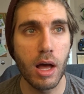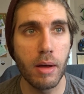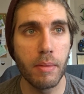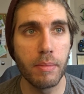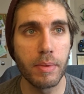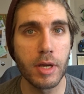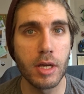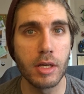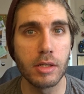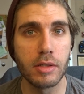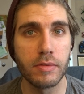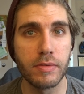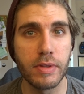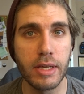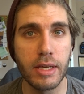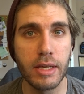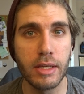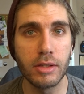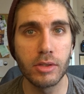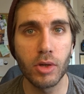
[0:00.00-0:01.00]
because of
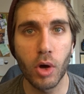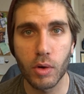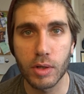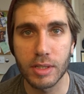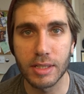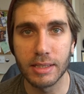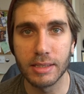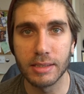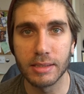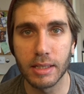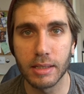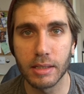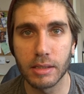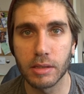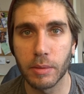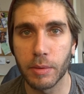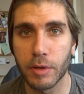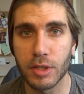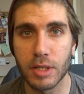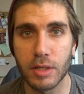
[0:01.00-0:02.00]
the toxins that it
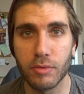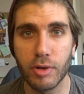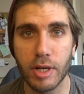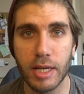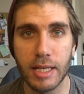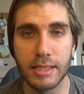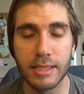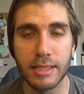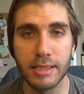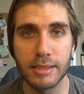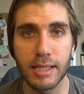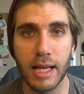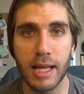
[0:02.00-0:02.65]
supposedly releases?